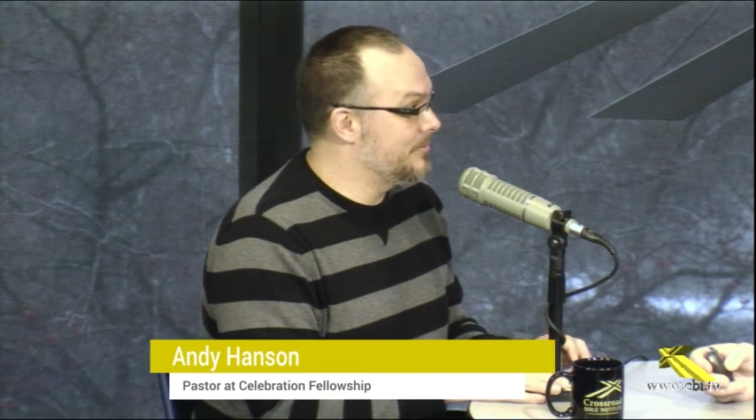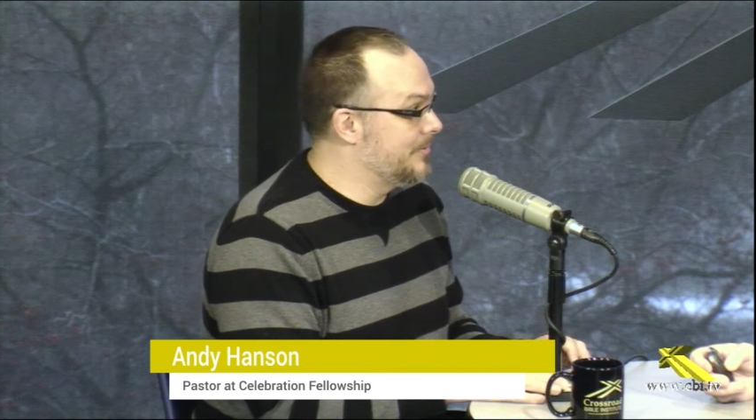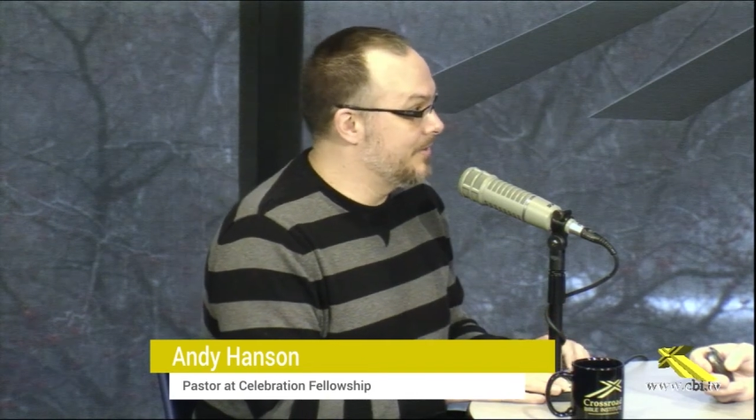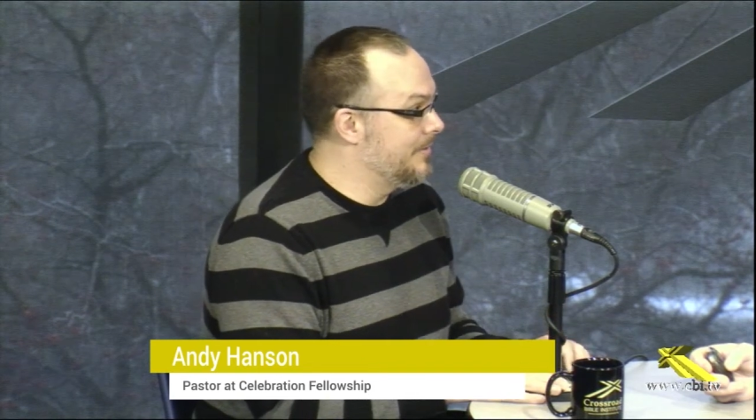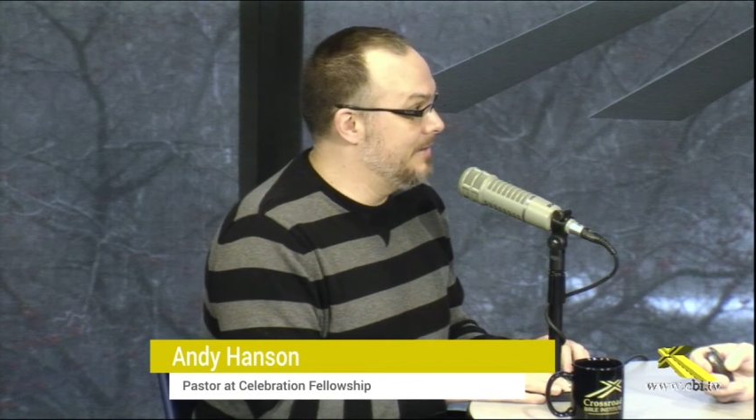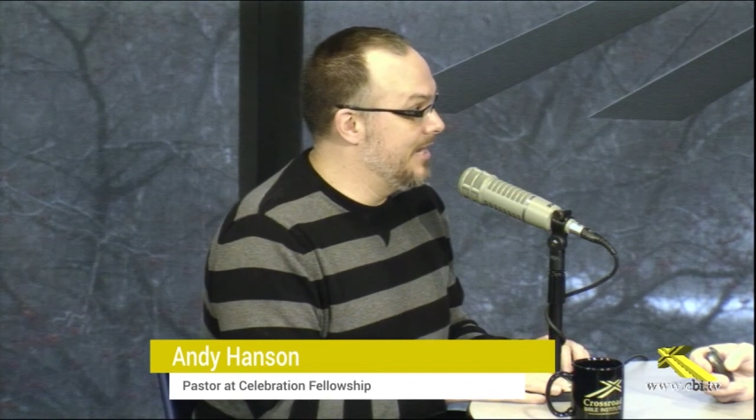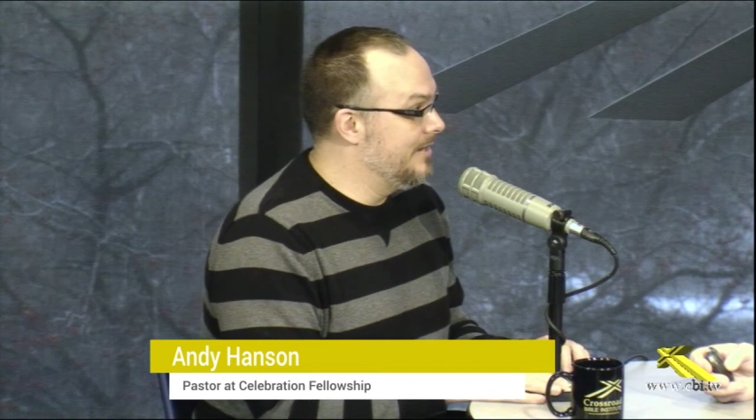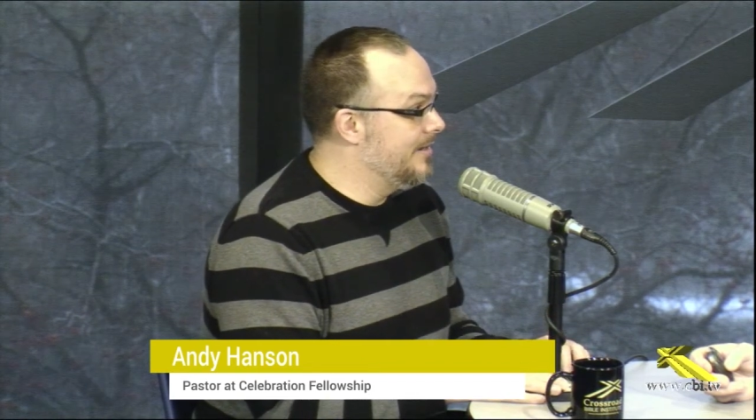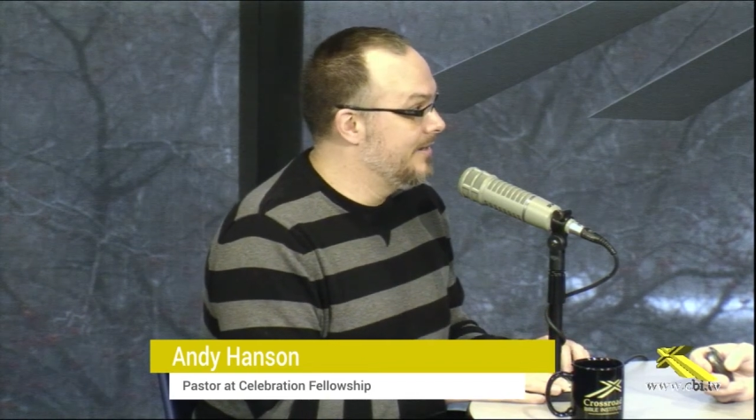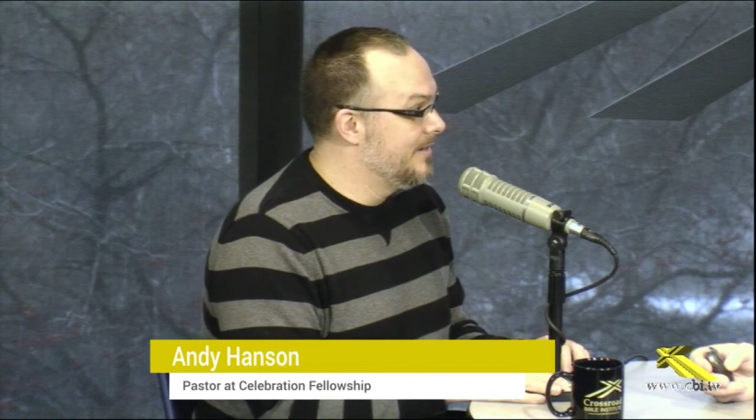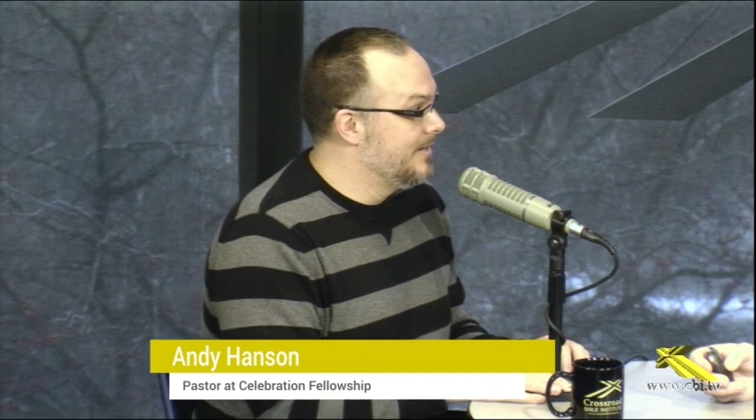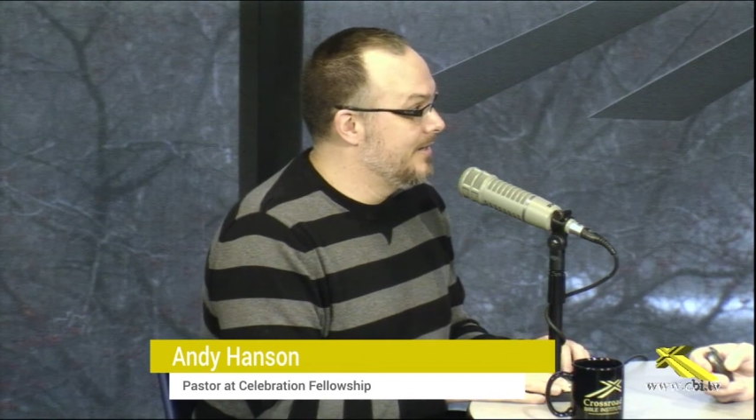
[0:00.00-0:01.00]
with the men
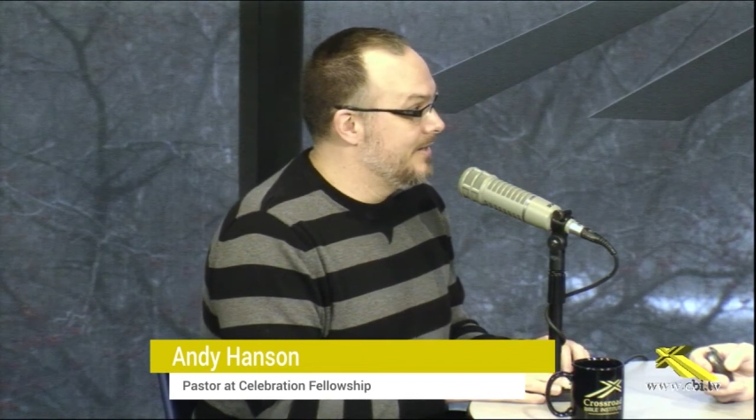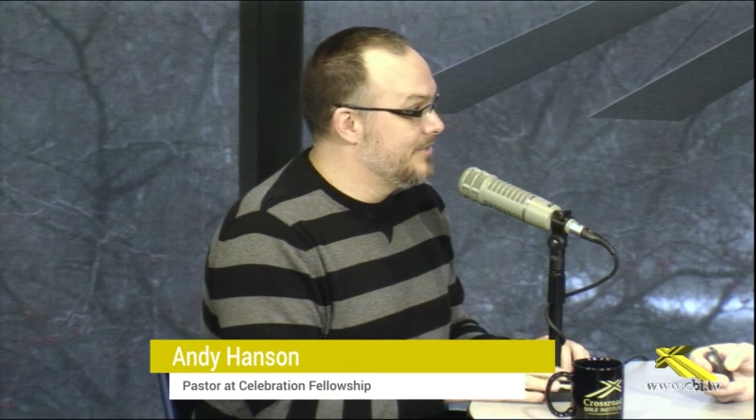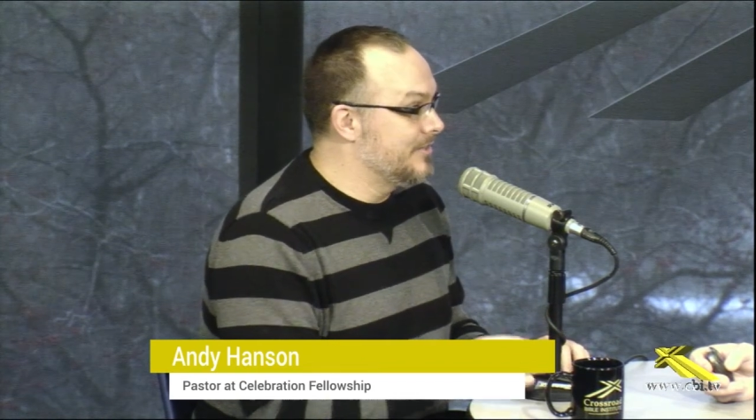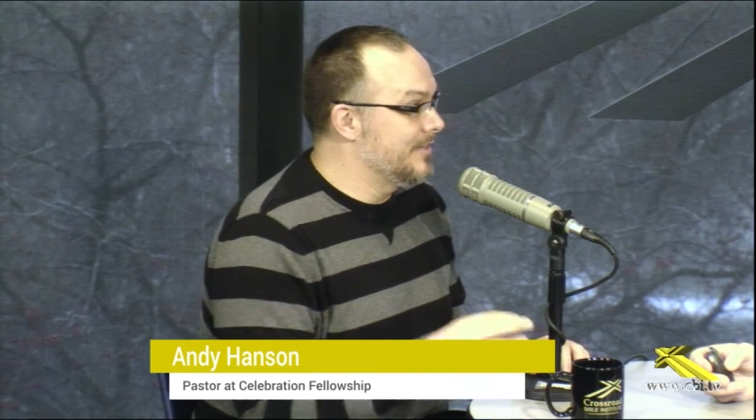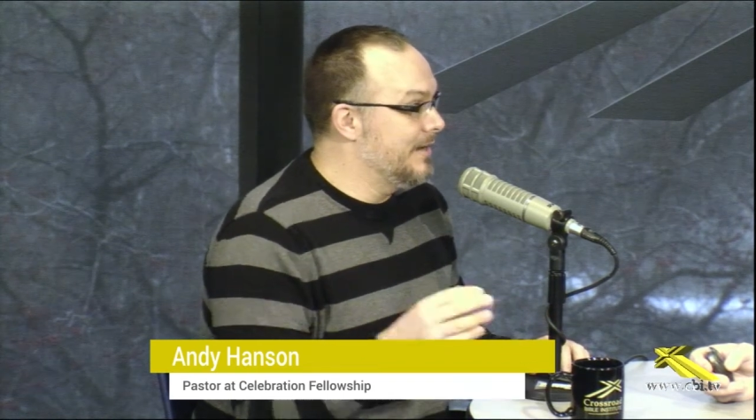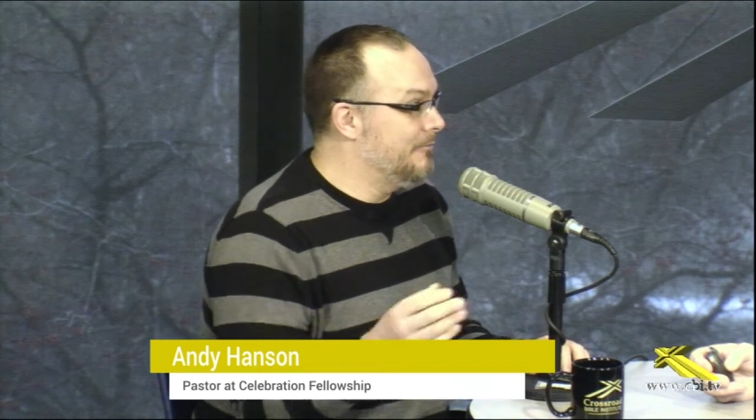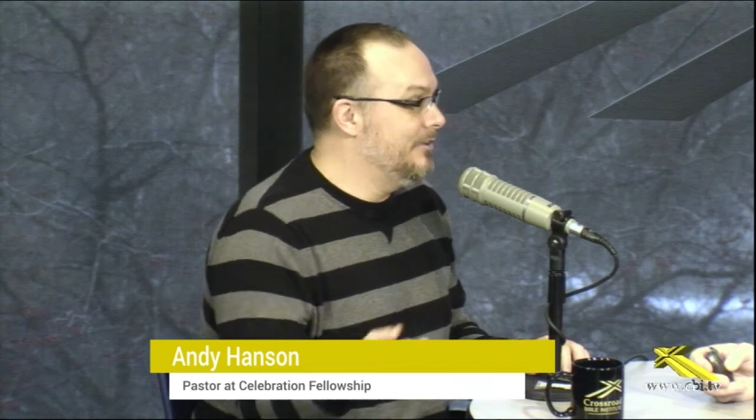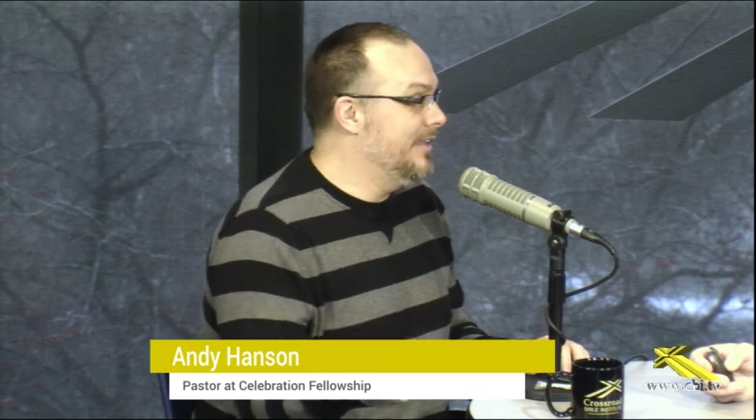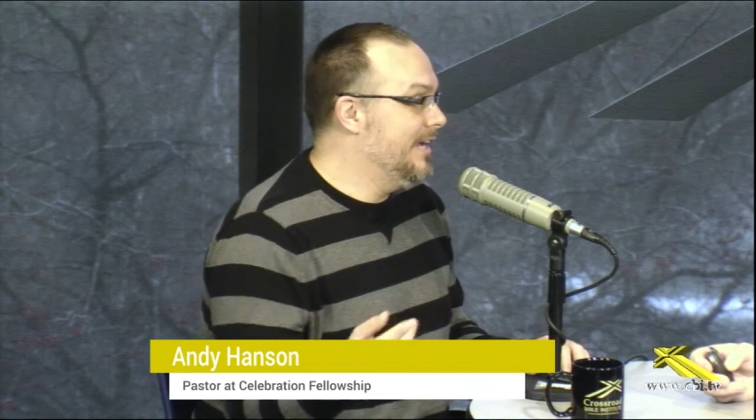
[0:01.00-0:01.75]
so that when